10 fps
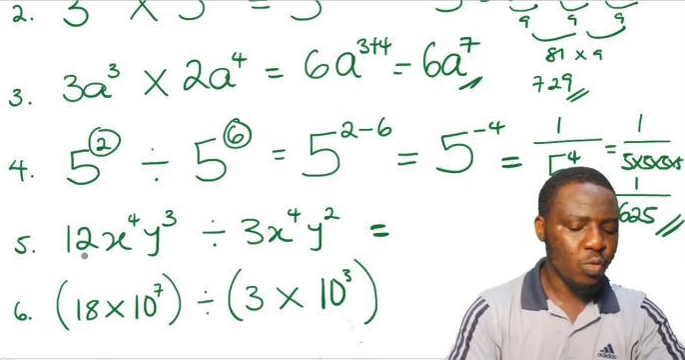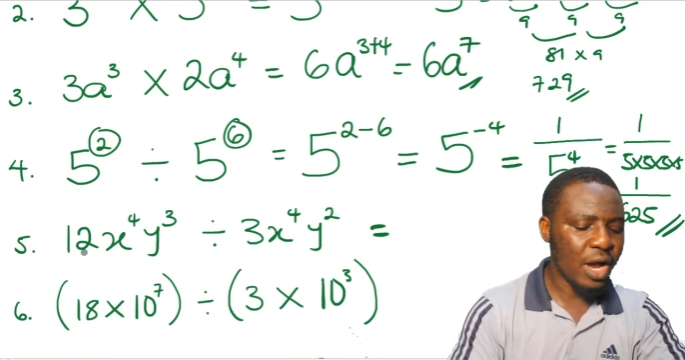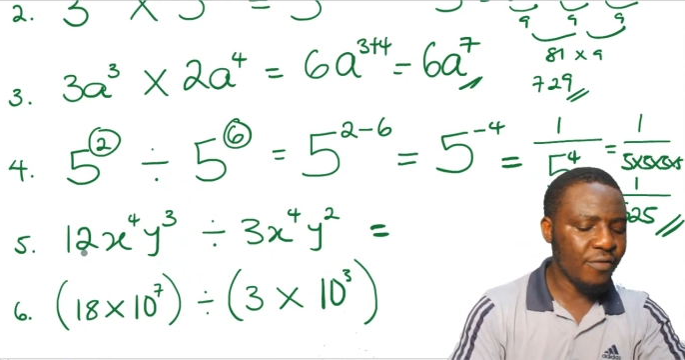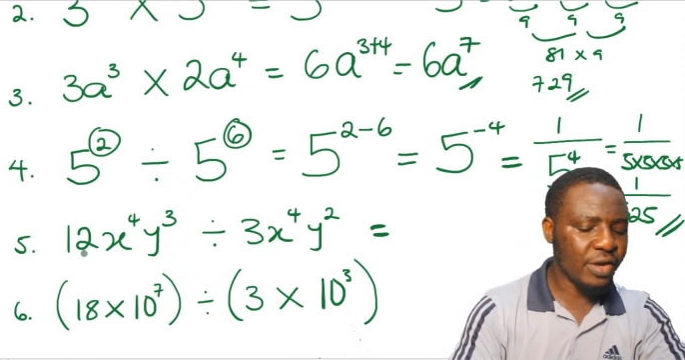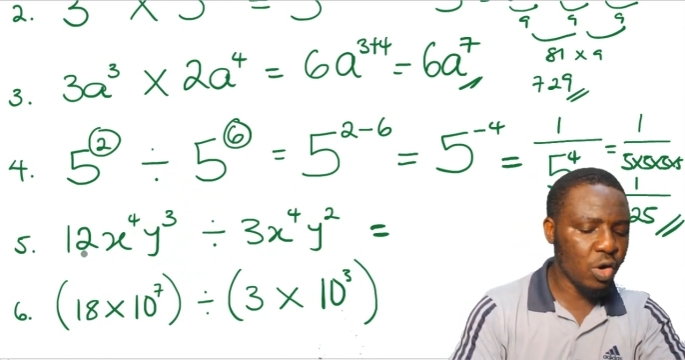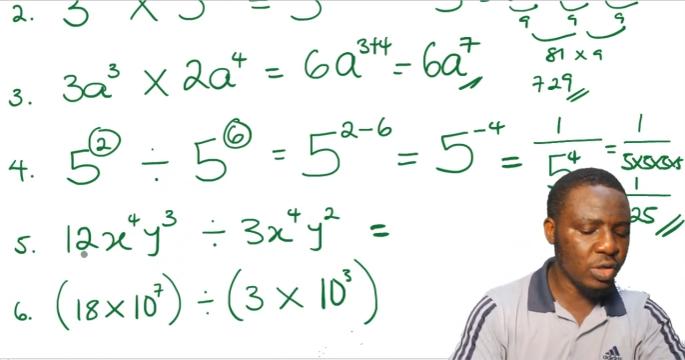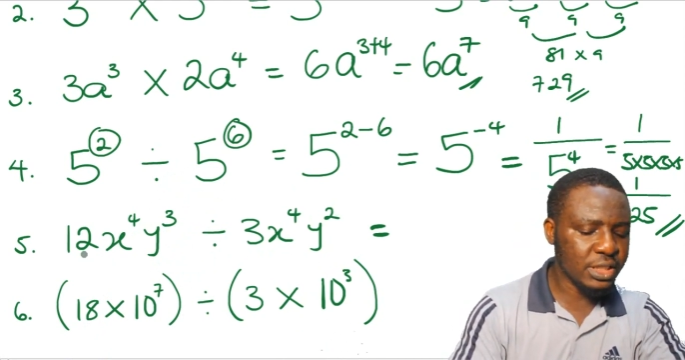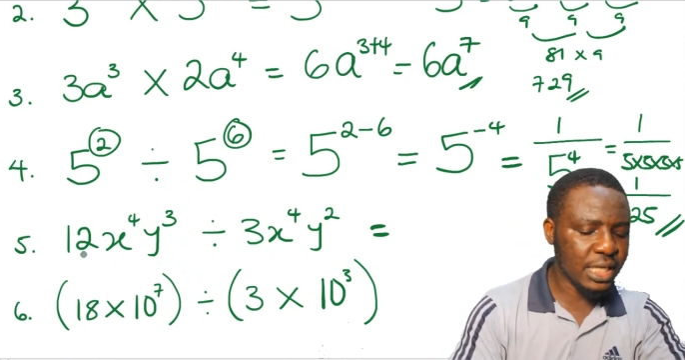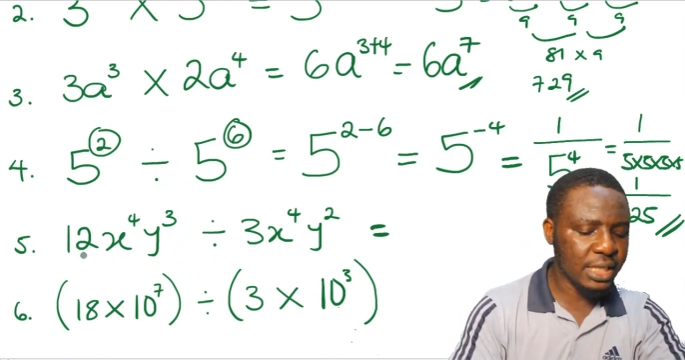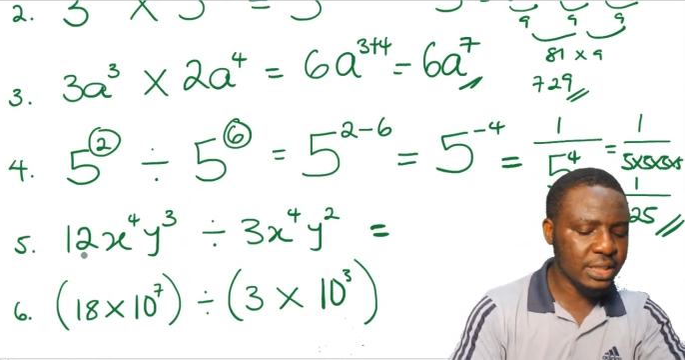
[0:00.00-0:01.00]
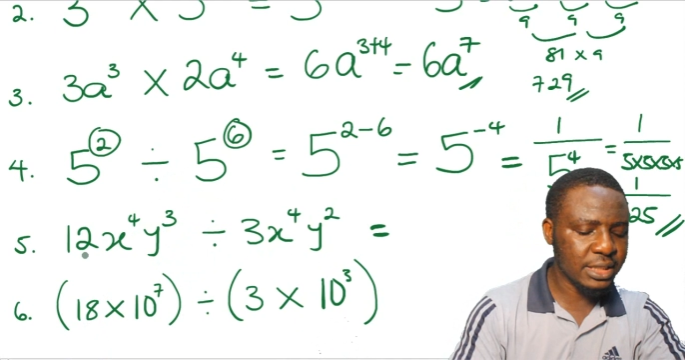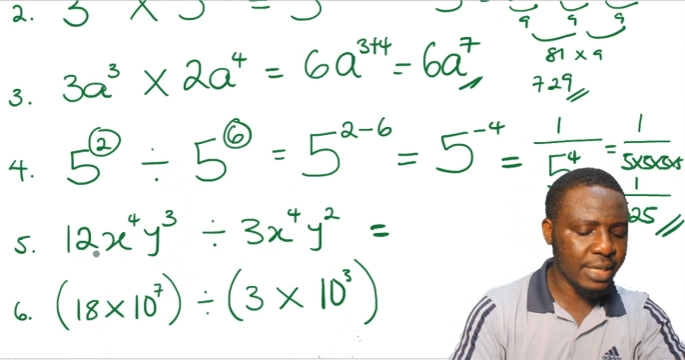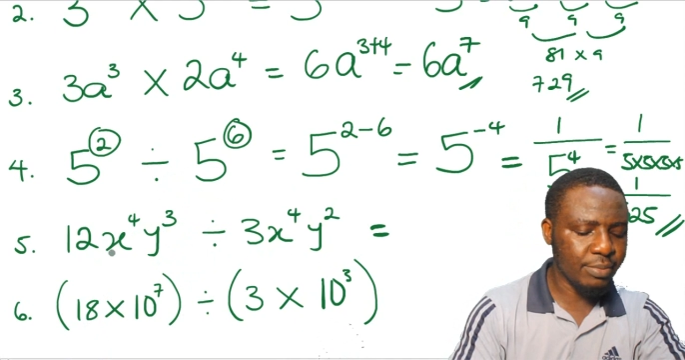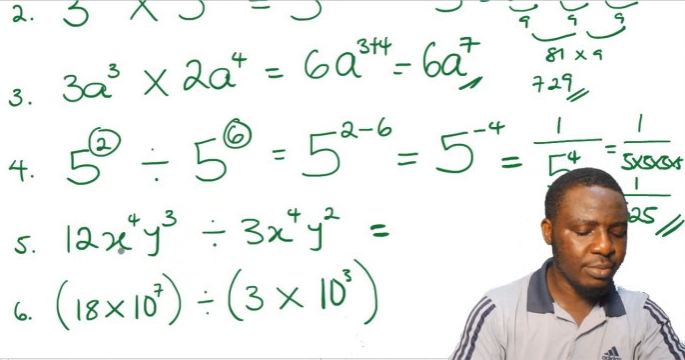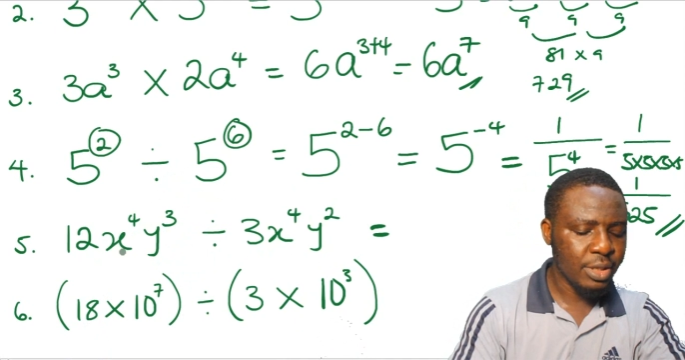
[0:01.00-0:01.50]
We have a constant
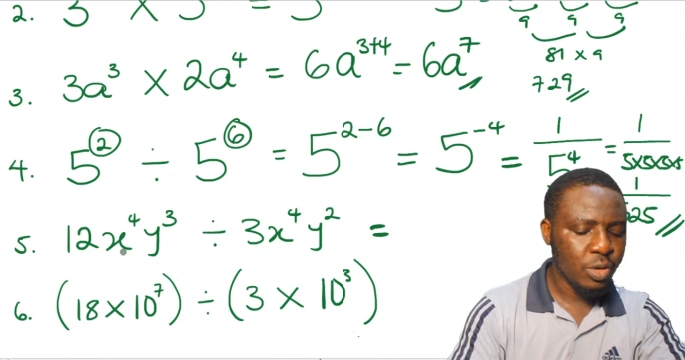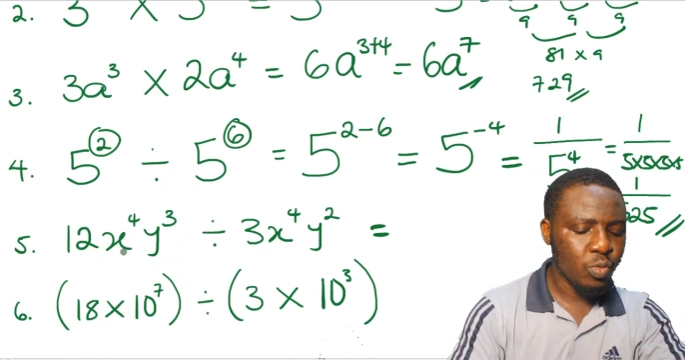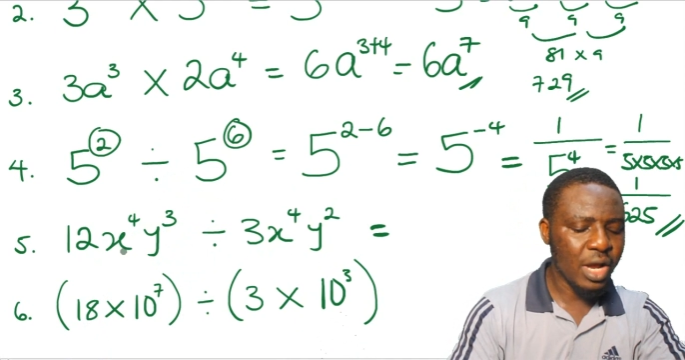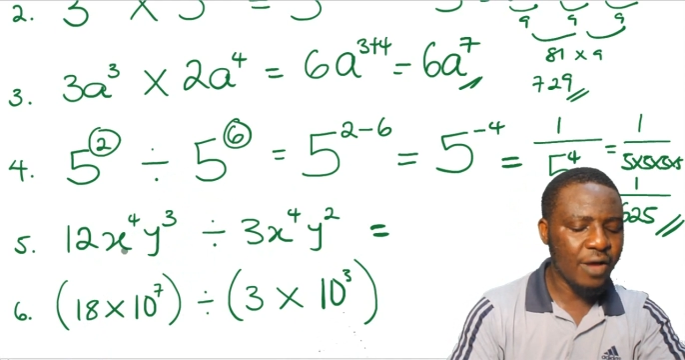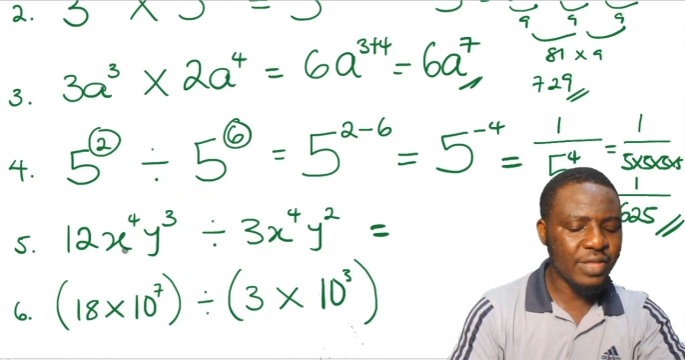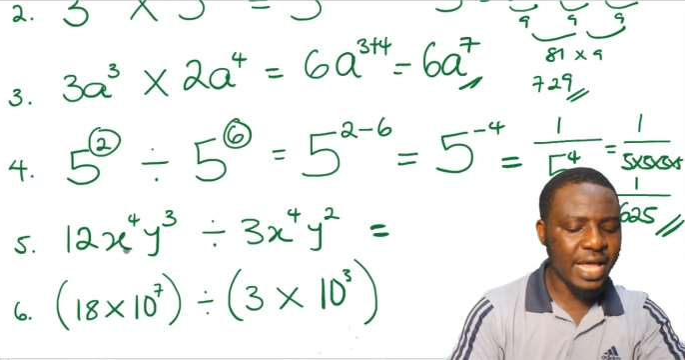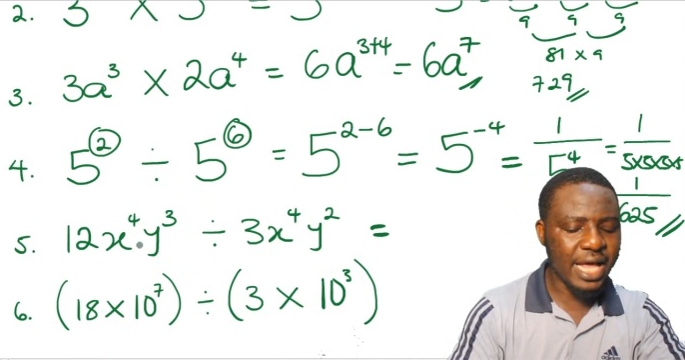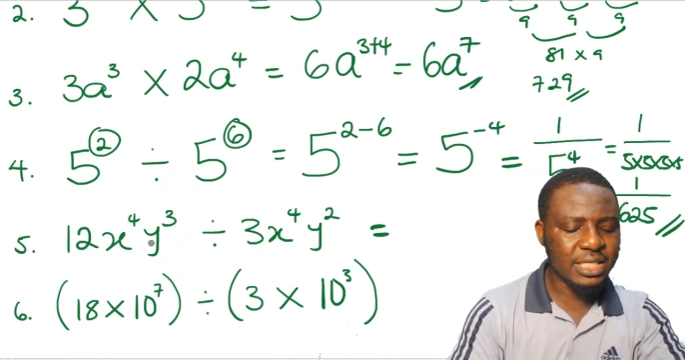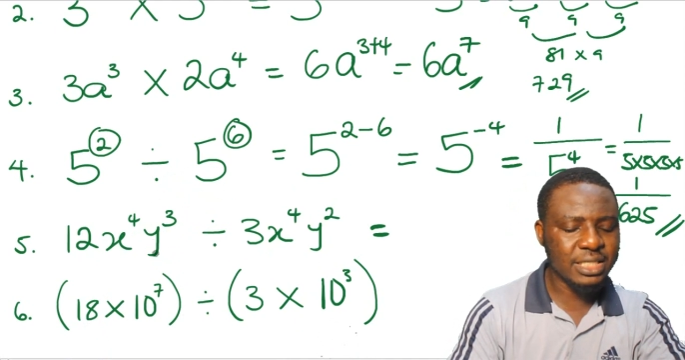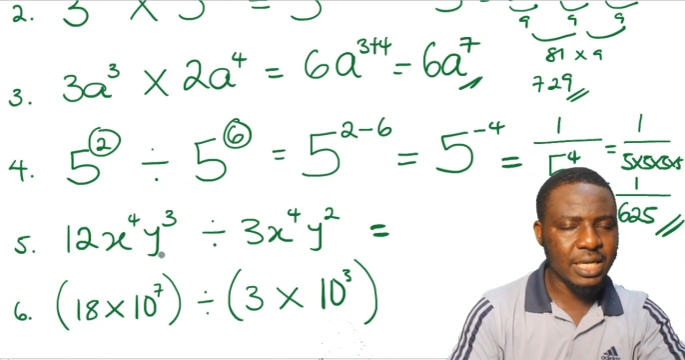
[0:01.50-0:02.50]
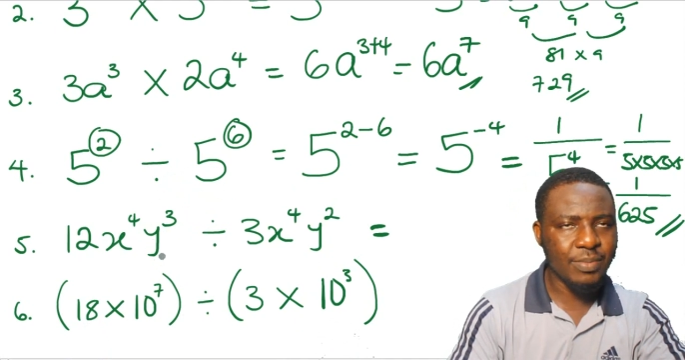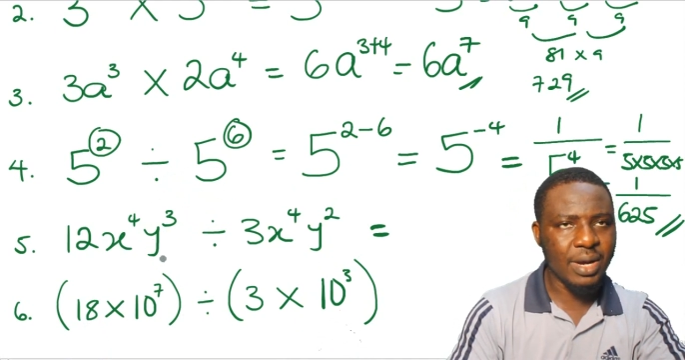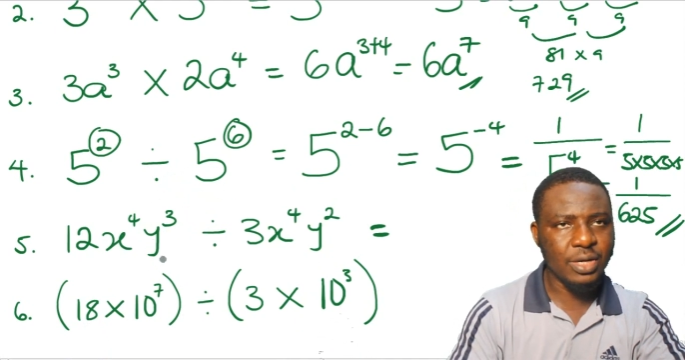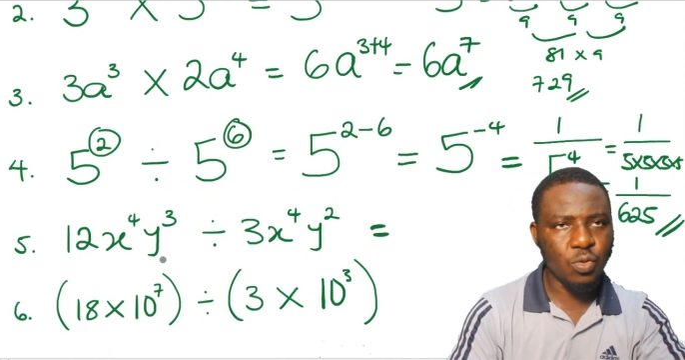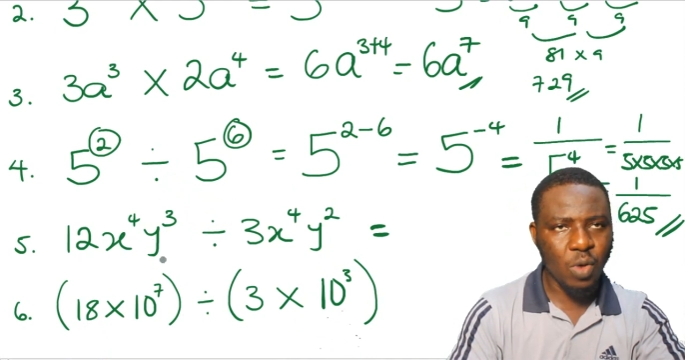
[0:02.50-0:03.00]
term, we have the x term
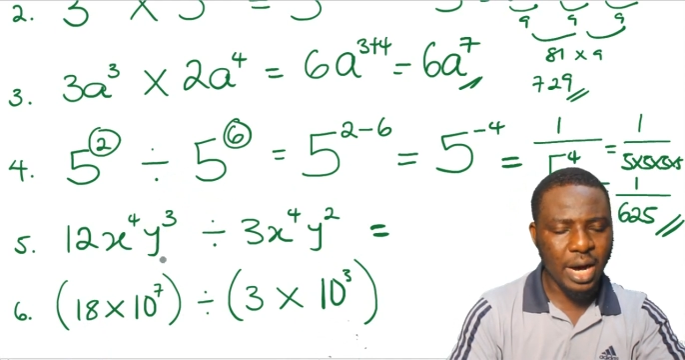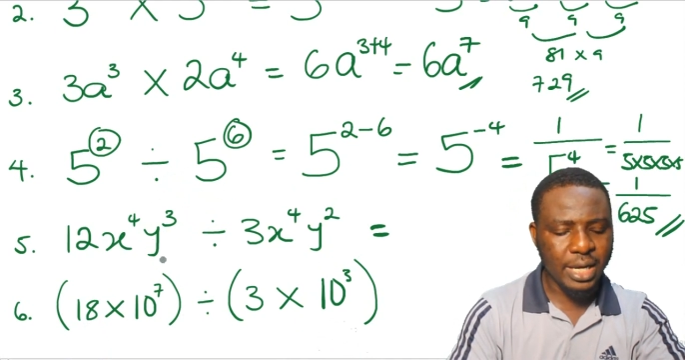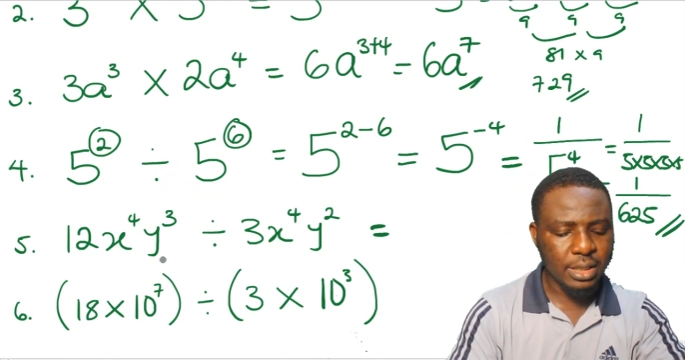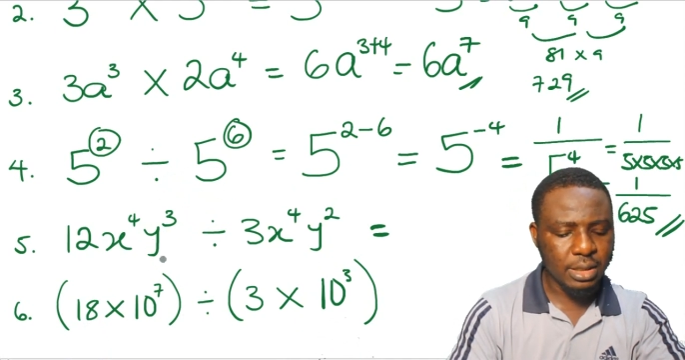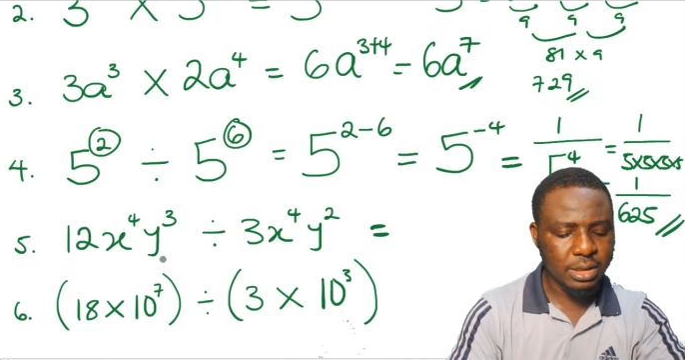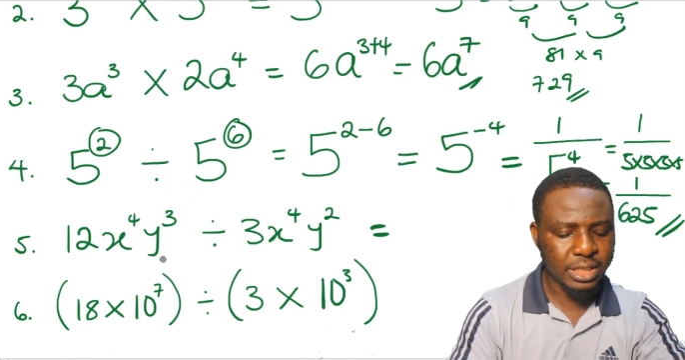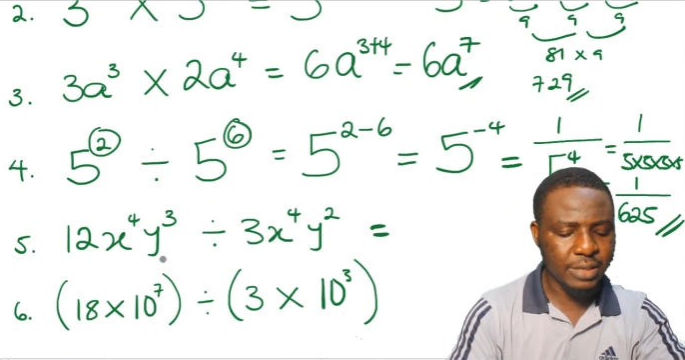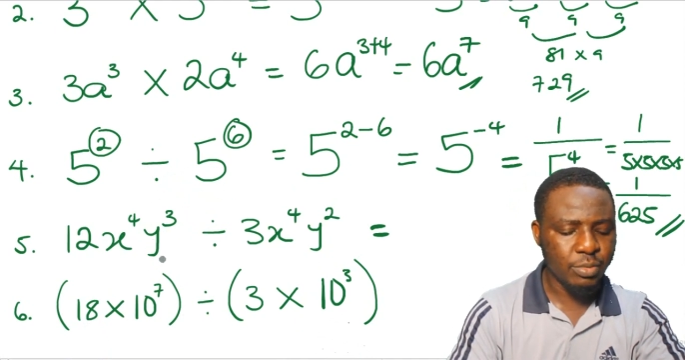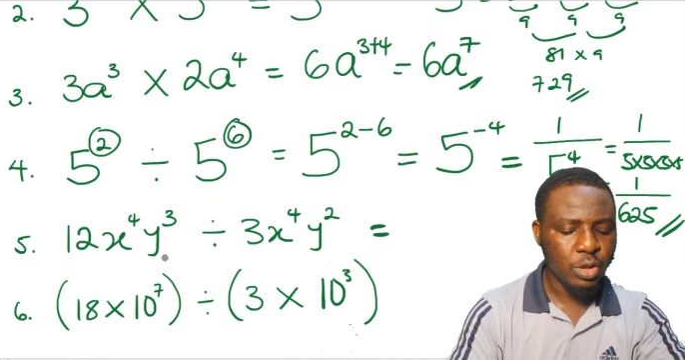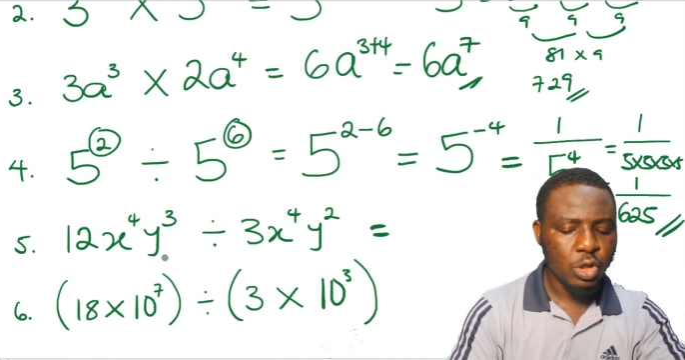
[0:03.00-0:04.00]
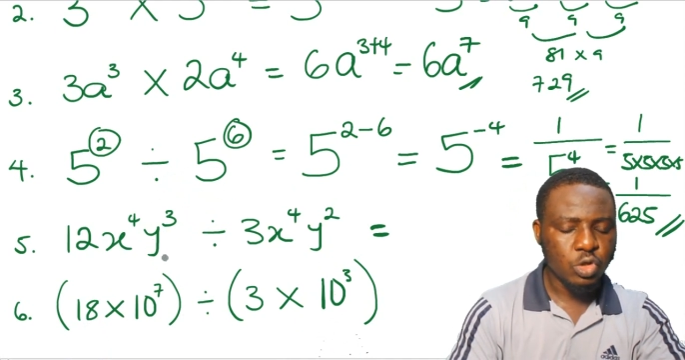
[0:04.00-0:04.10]
and the y term.